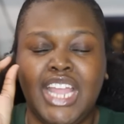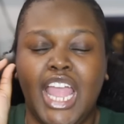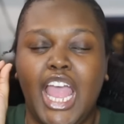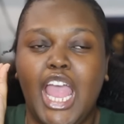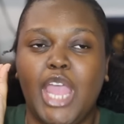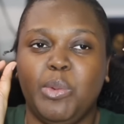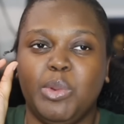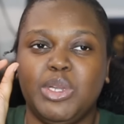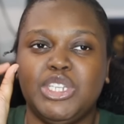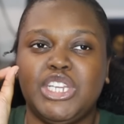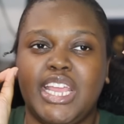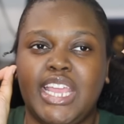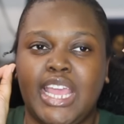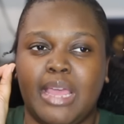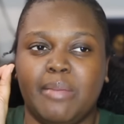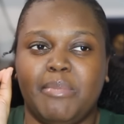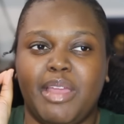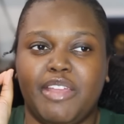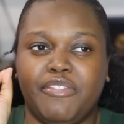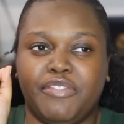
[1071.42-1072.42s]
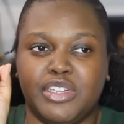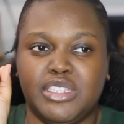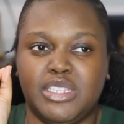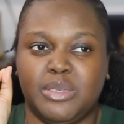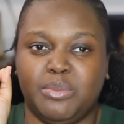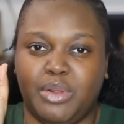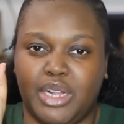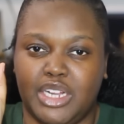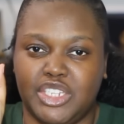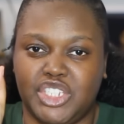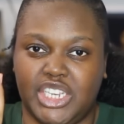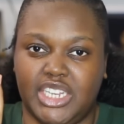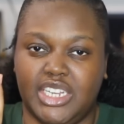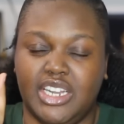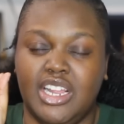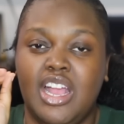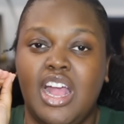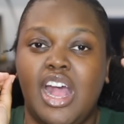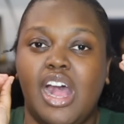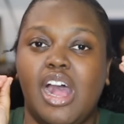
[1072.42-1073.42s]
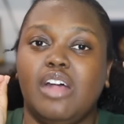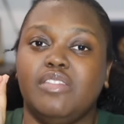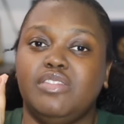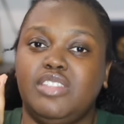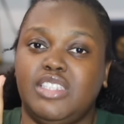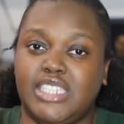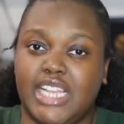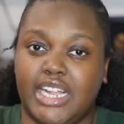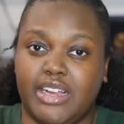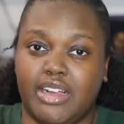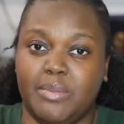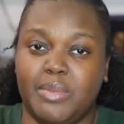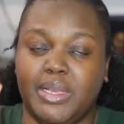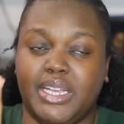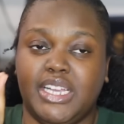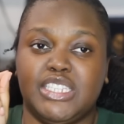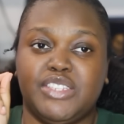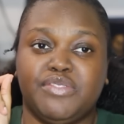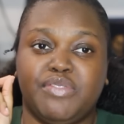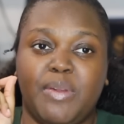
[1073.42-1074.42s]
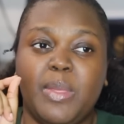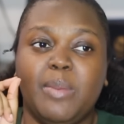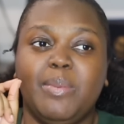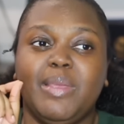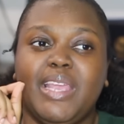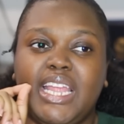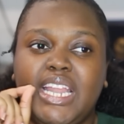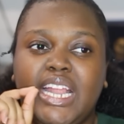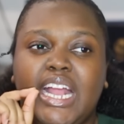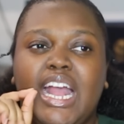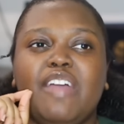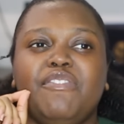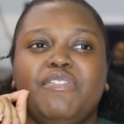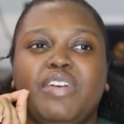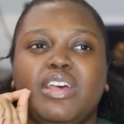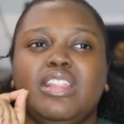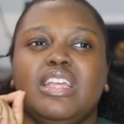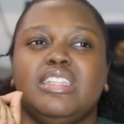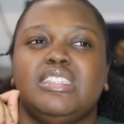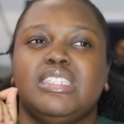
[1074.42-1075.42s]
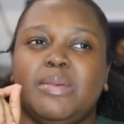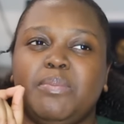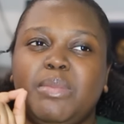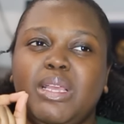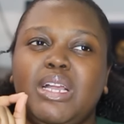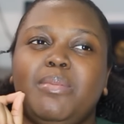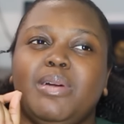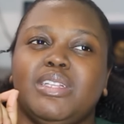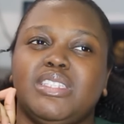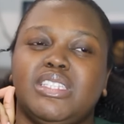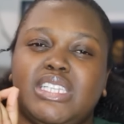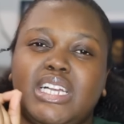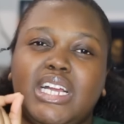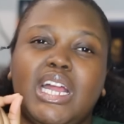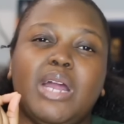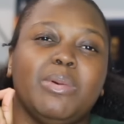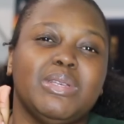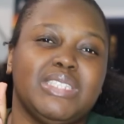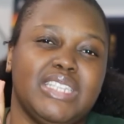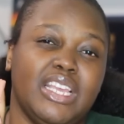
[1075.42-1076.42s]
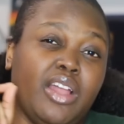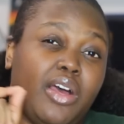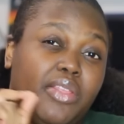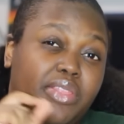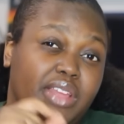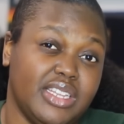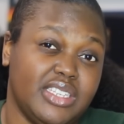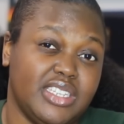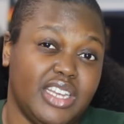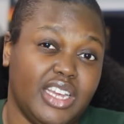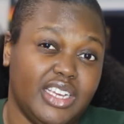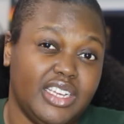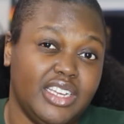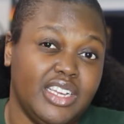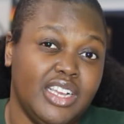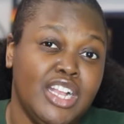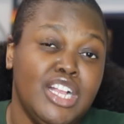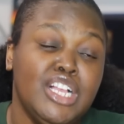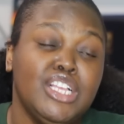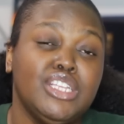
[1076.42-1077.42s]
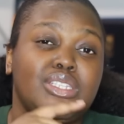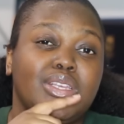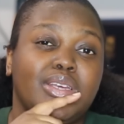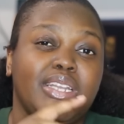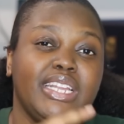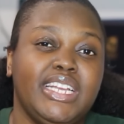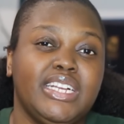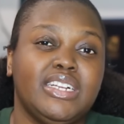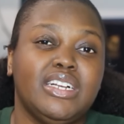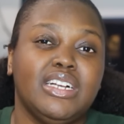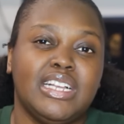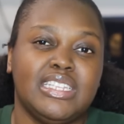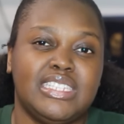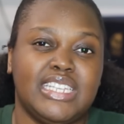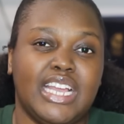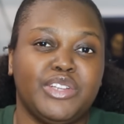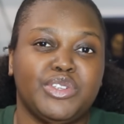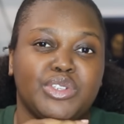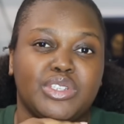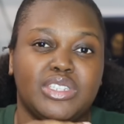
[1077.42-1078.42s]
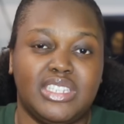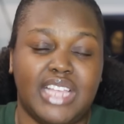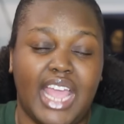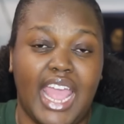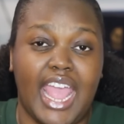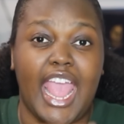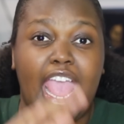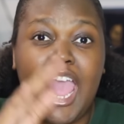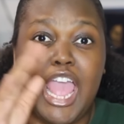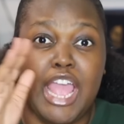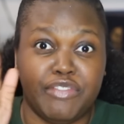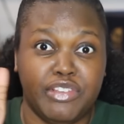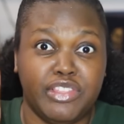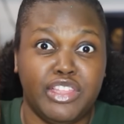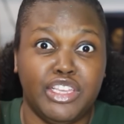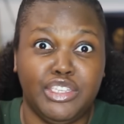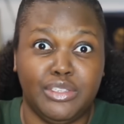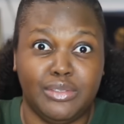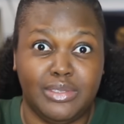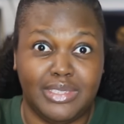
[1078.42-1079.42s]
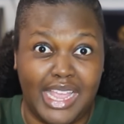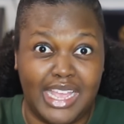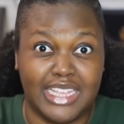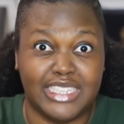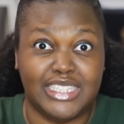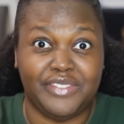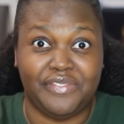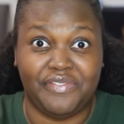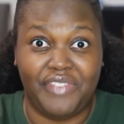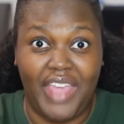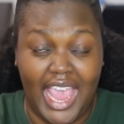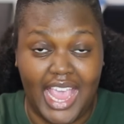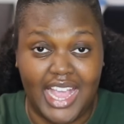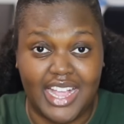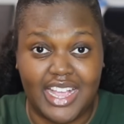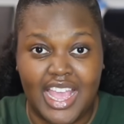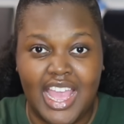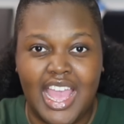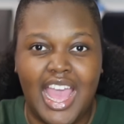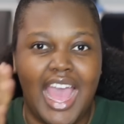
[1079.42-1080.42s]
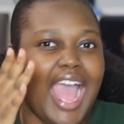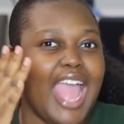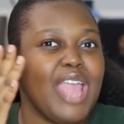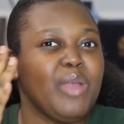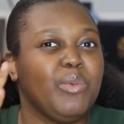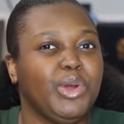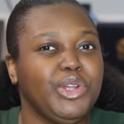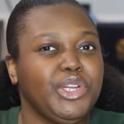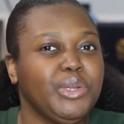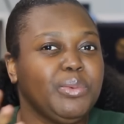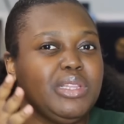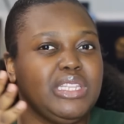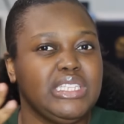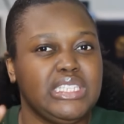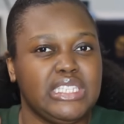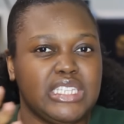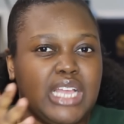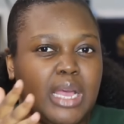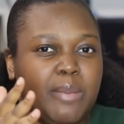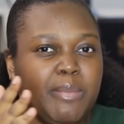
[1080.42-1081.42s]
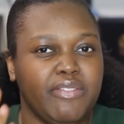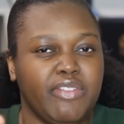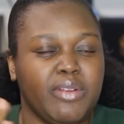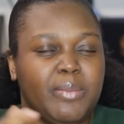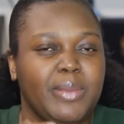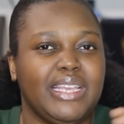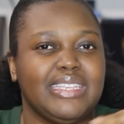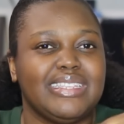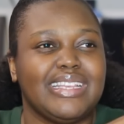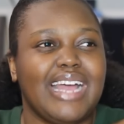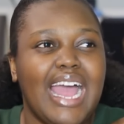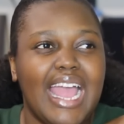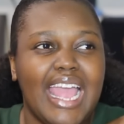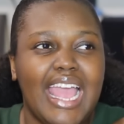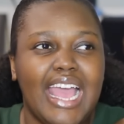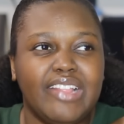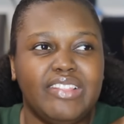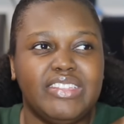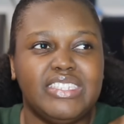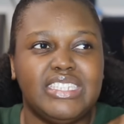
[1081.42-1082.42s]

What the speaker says: I wish I kept my first impression of Sarah, because from the beginning, I felt that something about Sarah was inauthentic. So to hear Cassandra say, everything you say is fake, I wonder where this is coming from, because I had the